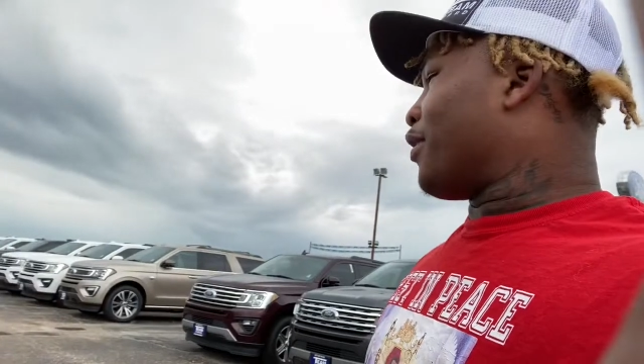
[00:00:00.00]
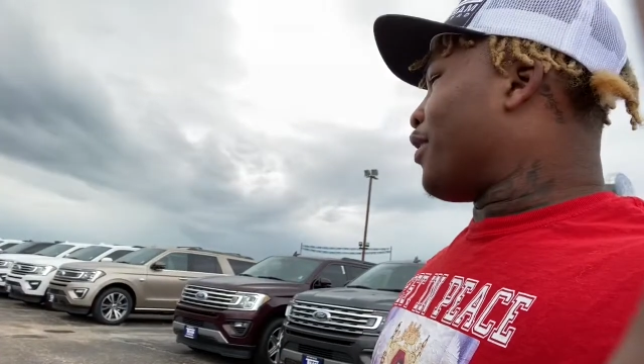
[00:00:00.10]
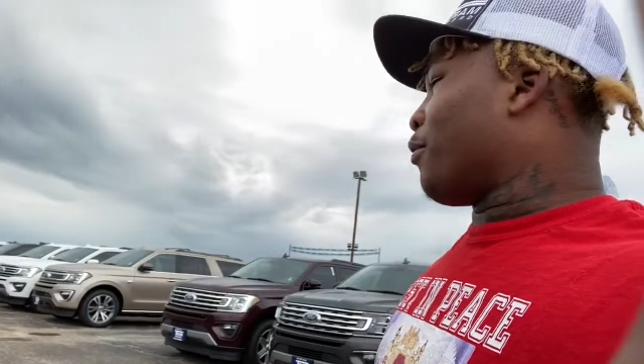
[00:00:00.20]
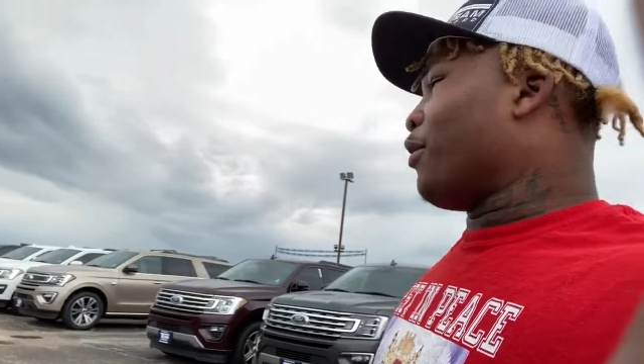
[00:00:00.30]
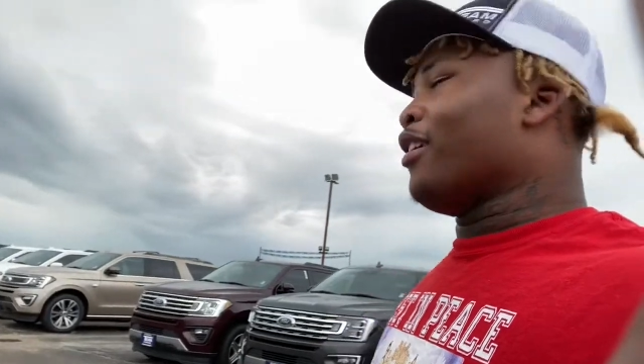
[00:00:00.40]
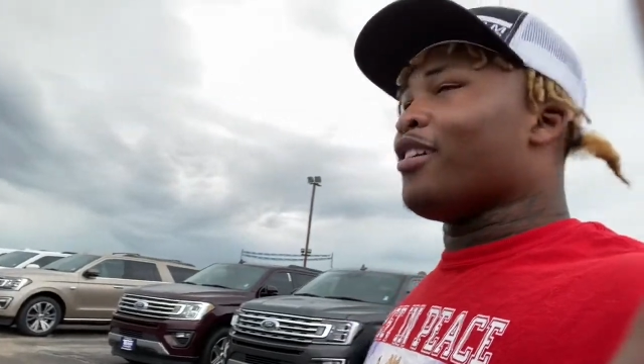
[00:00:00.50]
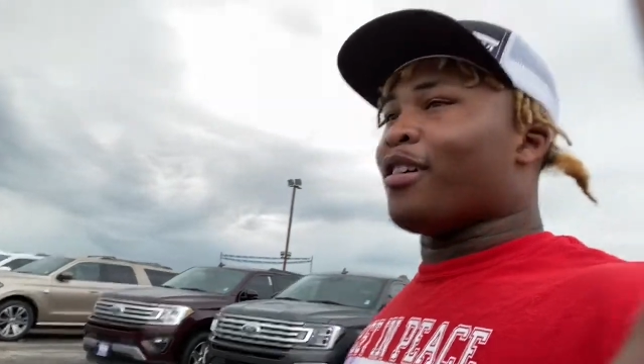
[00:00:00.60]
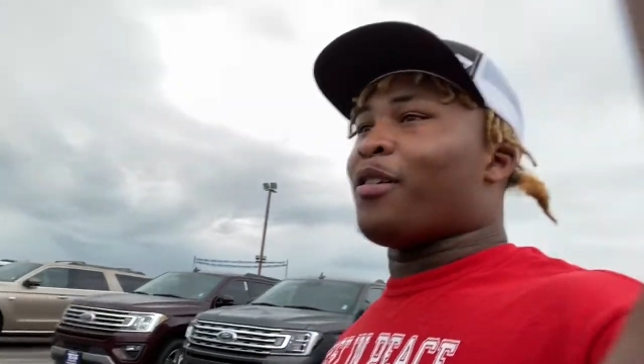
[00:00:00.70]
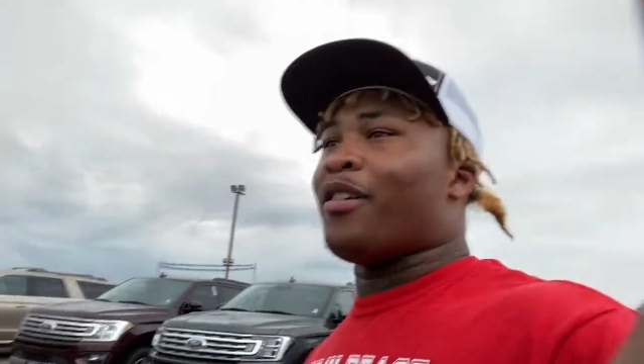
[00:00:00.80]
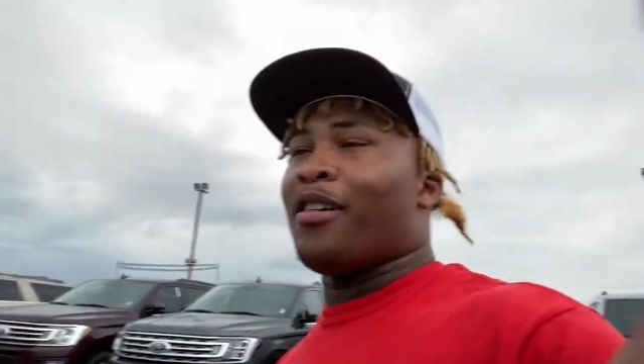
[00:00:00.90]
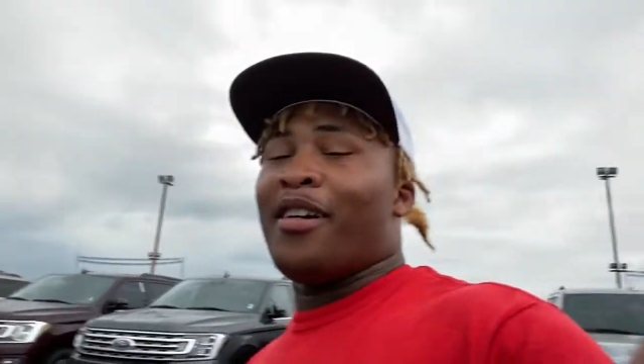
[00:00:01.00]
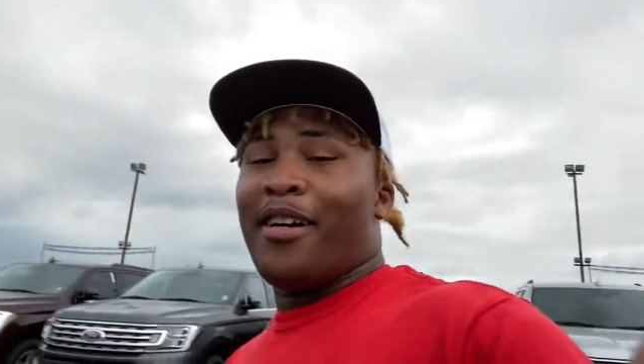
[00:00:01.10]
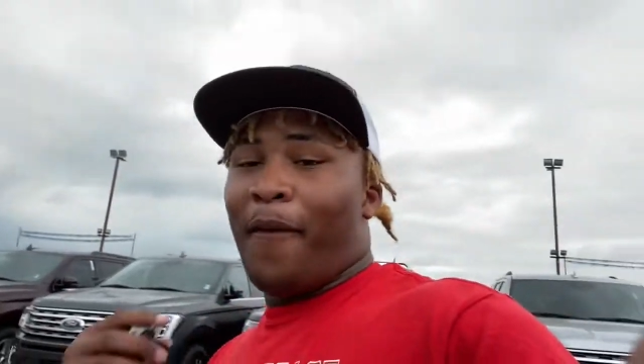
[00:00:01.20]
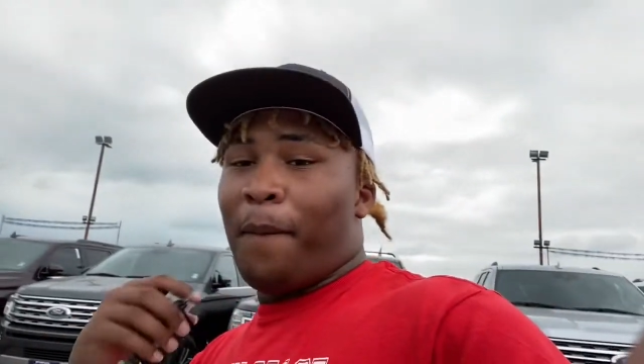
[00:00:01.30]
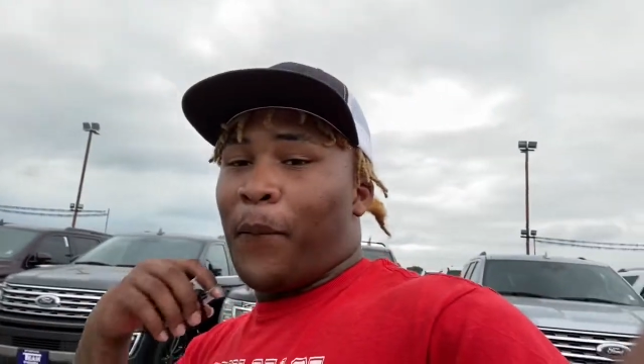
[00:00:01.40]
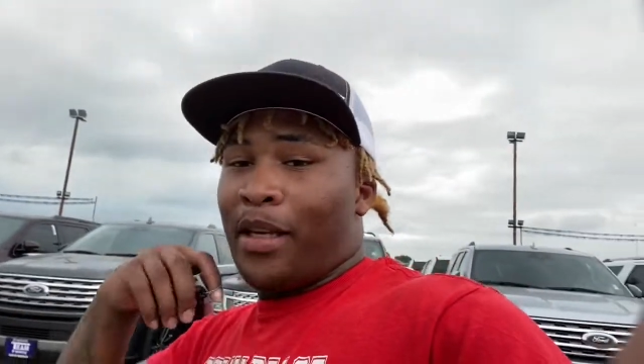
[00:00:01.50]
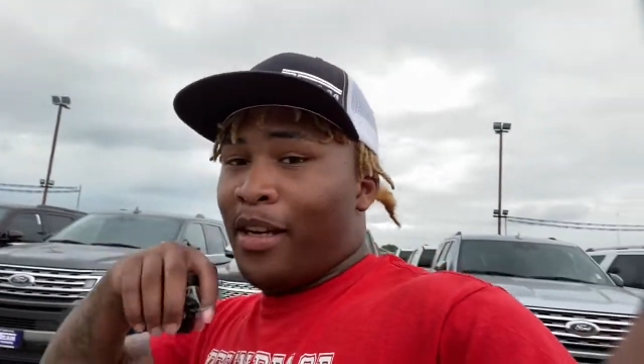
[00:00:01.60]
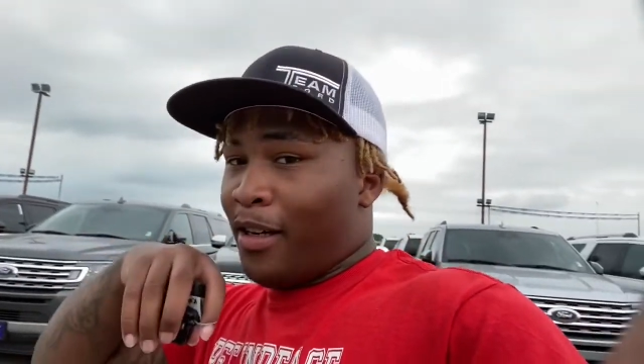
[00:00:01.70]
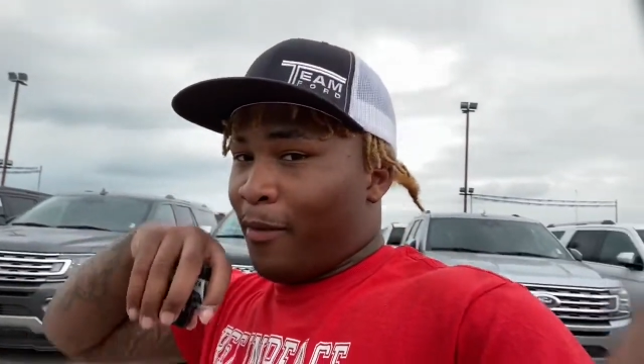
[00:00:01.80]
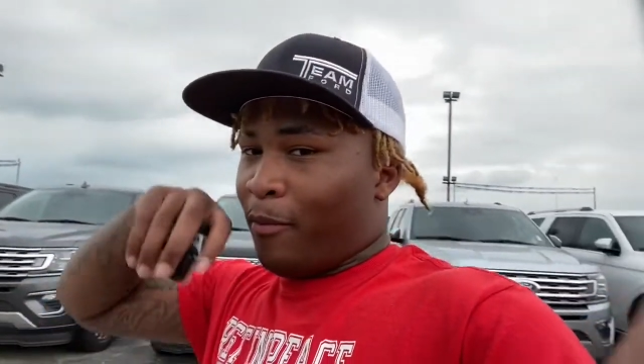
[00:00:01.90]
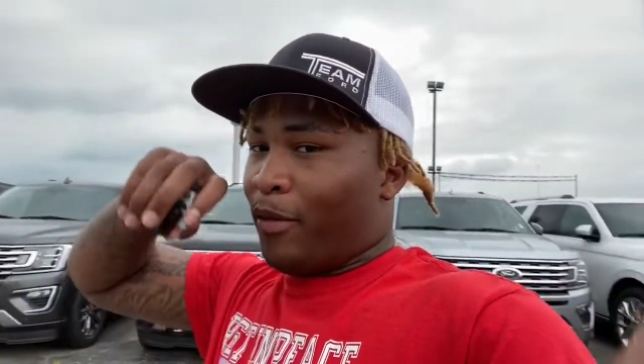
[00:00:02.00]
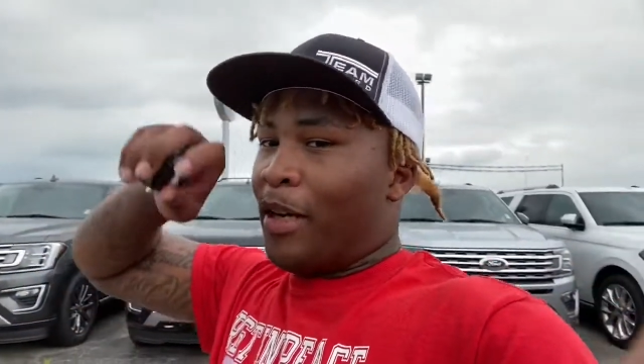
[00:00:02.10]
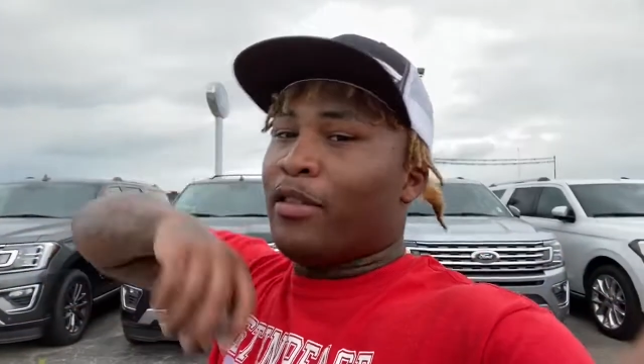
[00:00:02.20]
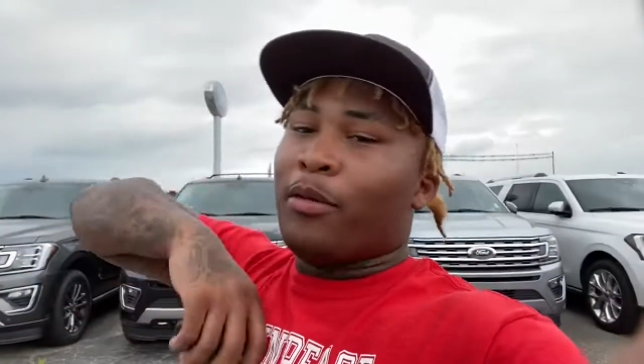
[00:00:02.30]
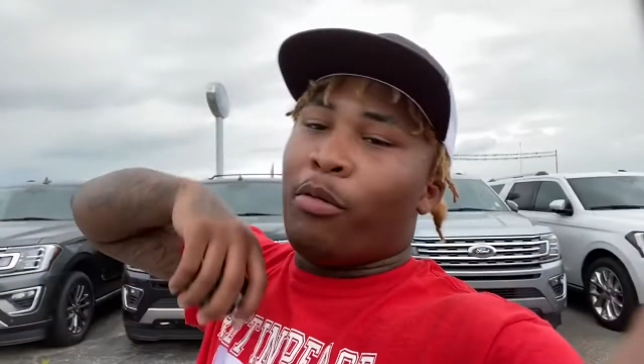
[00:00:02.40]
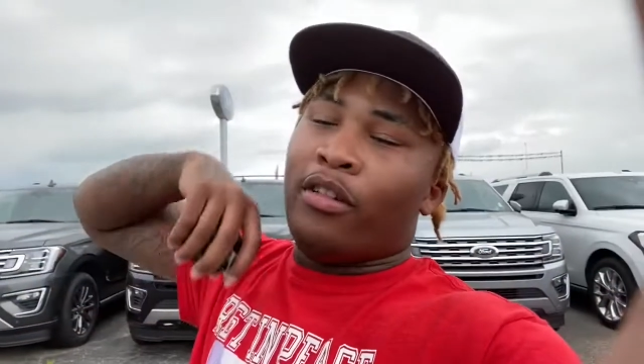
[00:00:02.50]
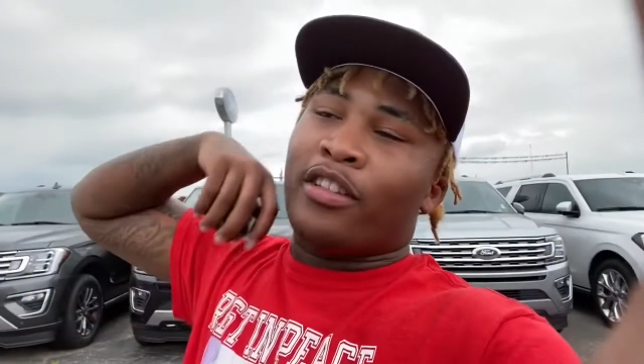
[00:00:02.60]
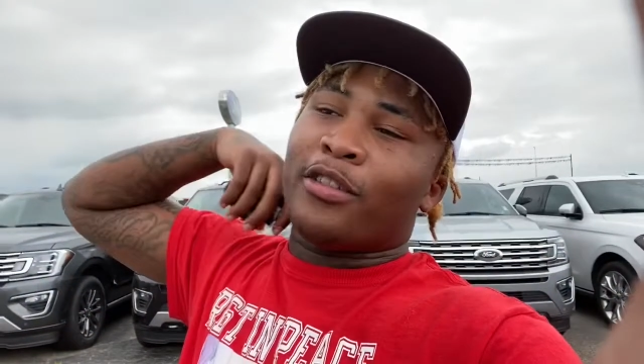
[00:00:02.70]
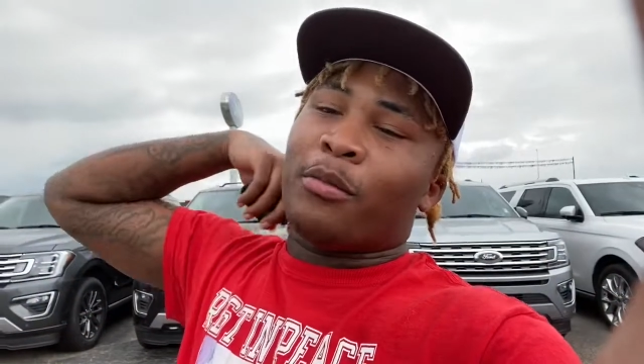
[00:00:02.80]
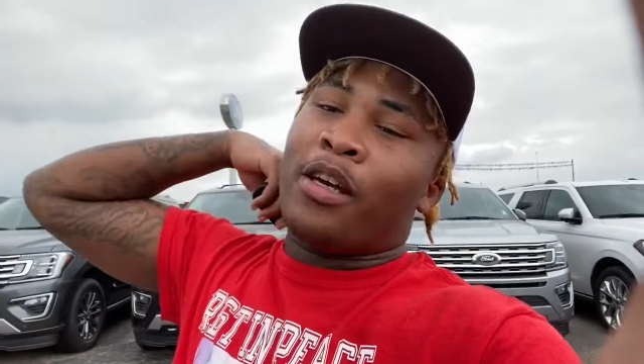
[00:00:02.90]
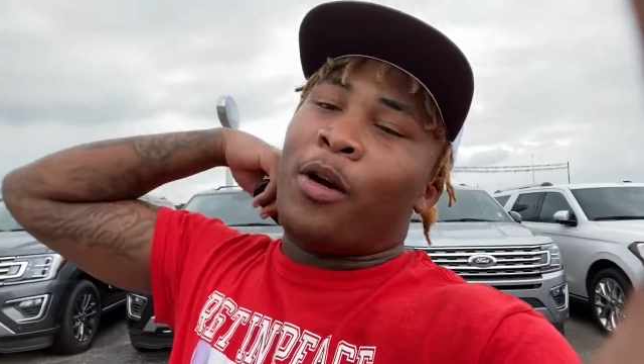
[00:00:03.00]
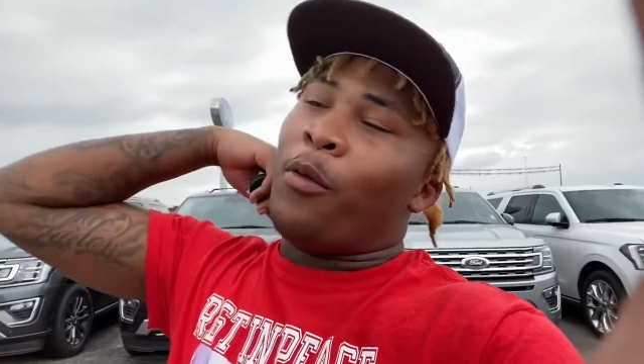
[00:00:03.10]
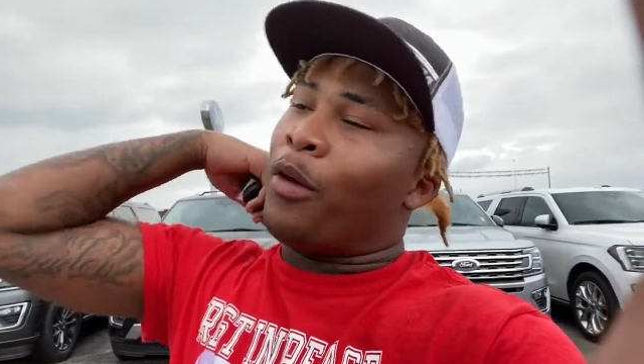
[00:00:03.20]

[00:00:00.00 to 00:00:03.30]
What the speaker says: But look. But yeah, keep supporting us, man.